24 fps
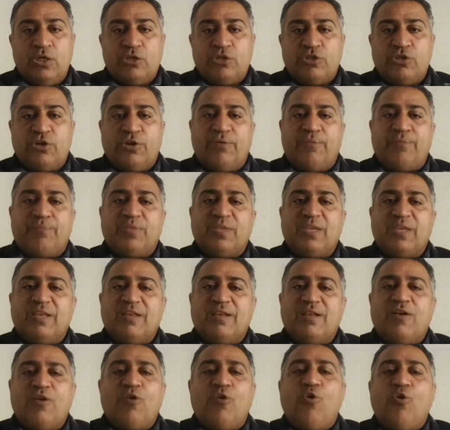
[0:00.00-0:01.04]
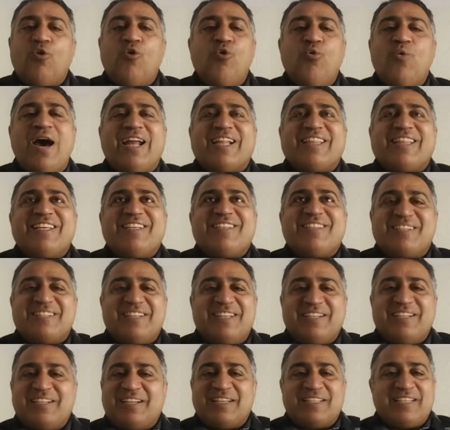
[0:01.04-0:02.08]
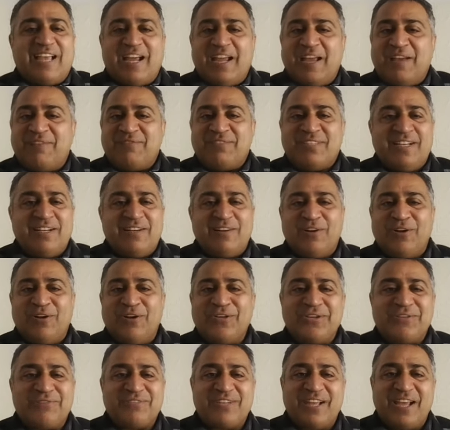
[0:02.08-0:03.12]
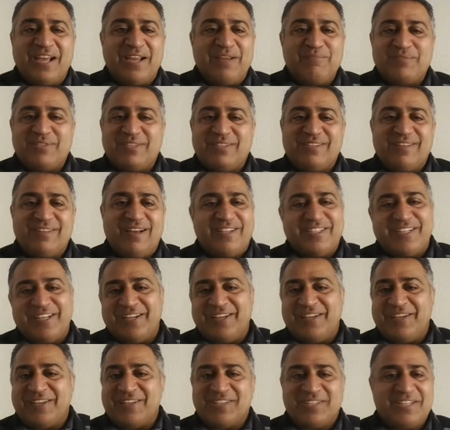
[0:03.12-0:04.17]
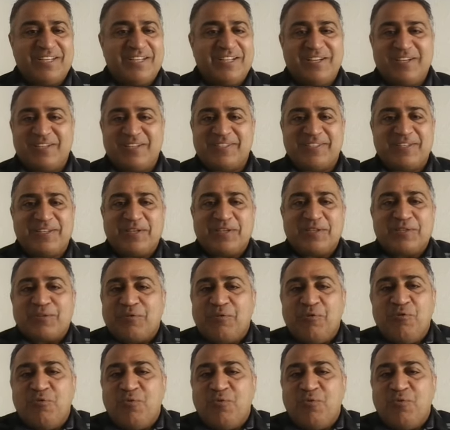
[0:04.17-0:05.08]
So, who are these attackers? I have said a lot of times attackers, attackers, attackers.